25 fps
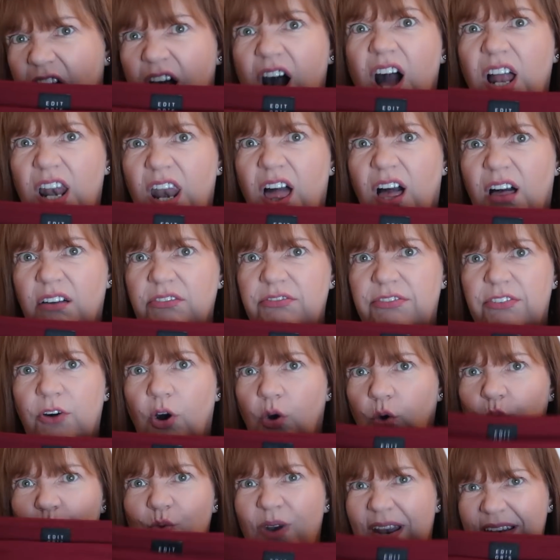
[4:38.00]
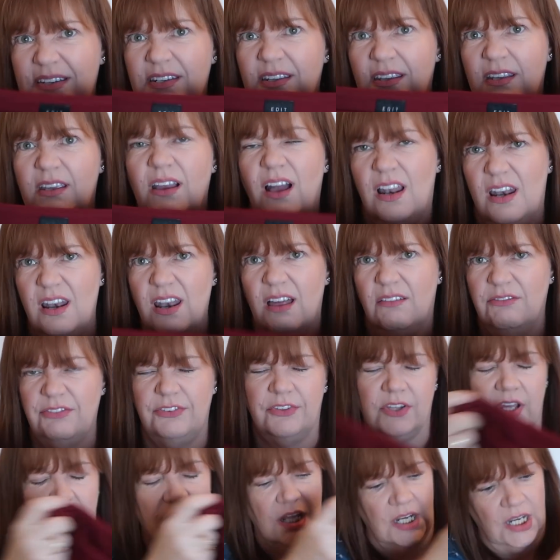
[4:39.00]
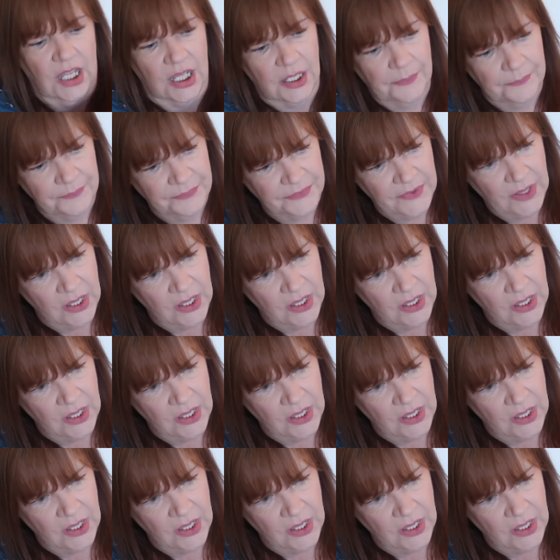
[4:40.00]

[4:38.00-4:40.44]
I love already. I love the colour.